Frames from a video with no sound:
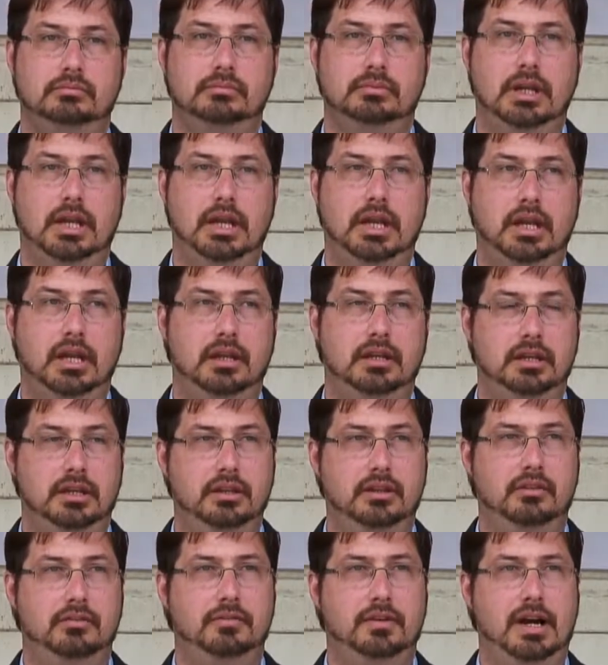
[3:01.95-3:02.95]
and
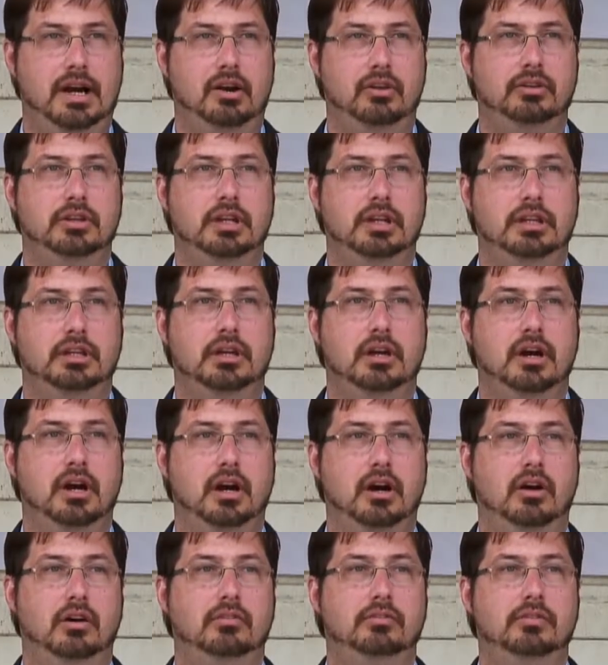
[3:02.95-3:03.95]
in the founding
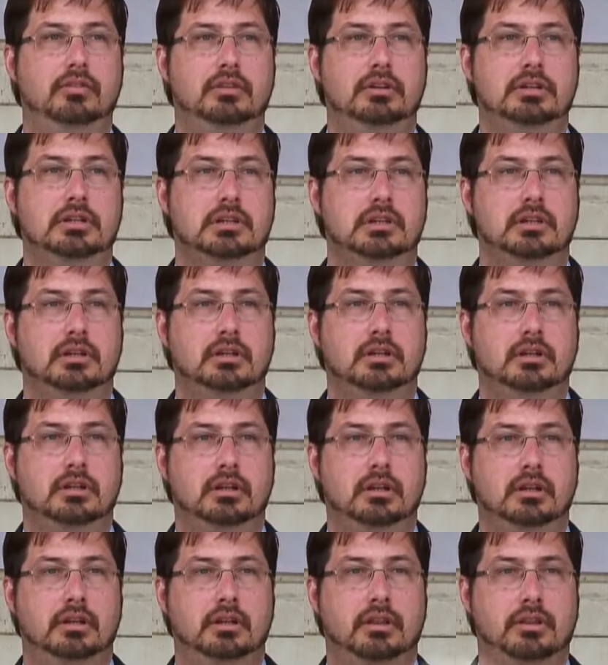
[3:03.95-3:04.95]
of
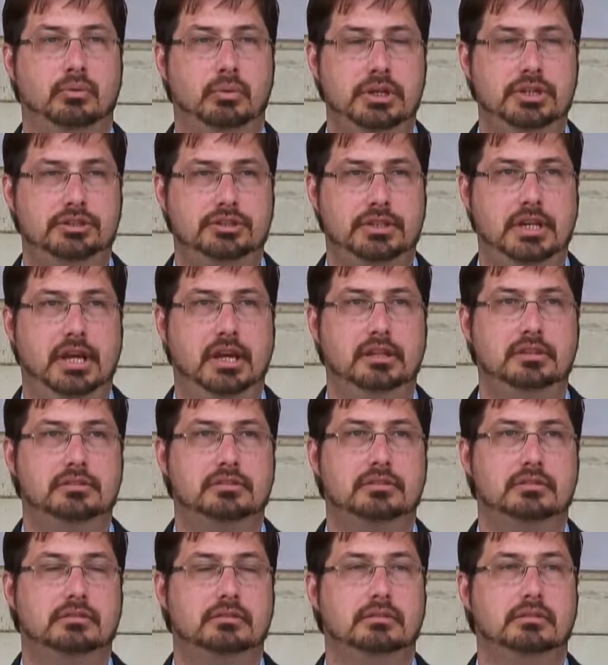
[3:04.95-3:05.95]
3
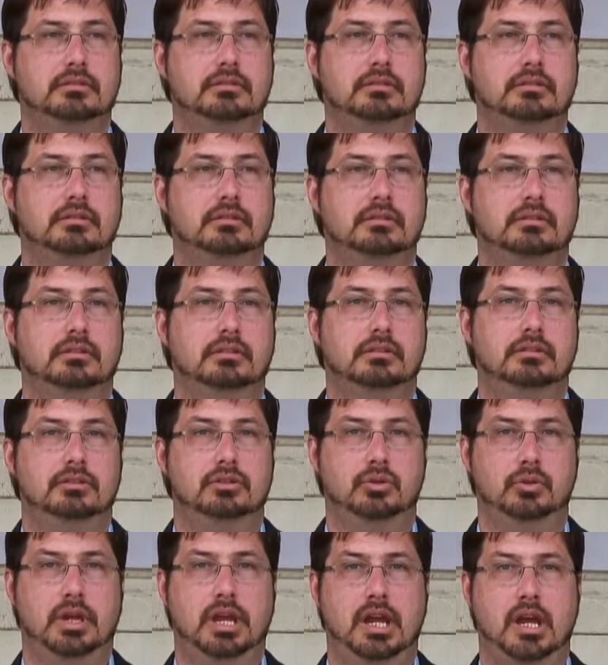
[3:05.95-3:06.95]
states,
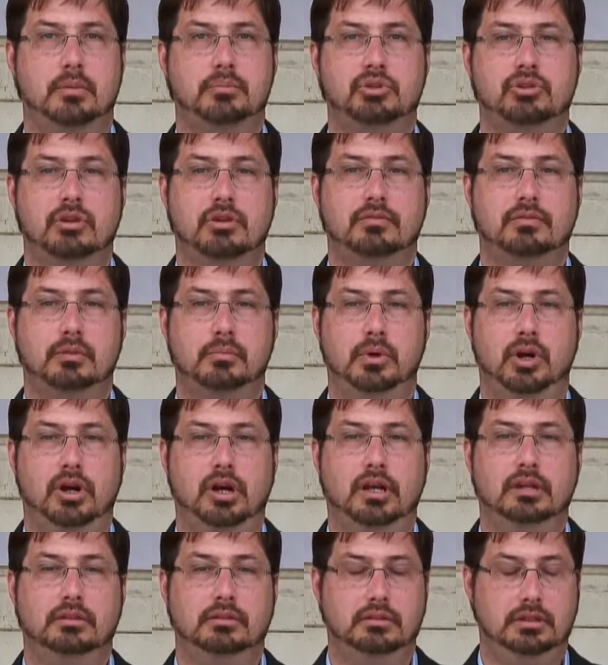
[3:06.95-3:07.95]
New Hampshire,
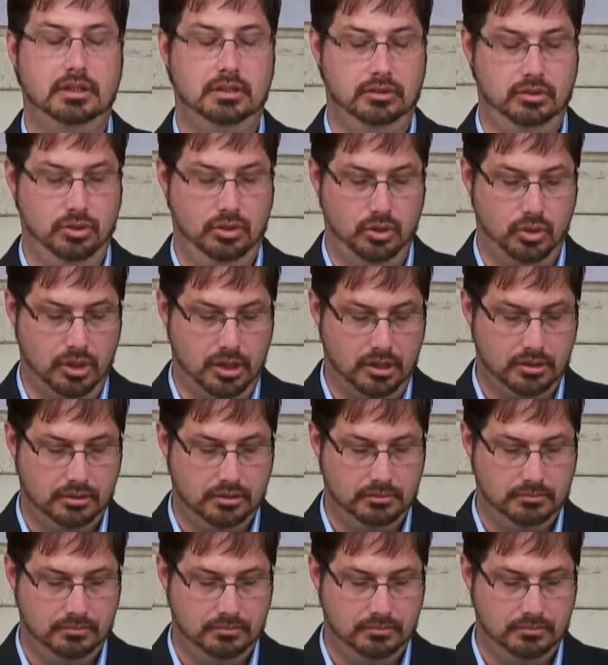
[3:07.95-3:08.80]
Vermont, and New York,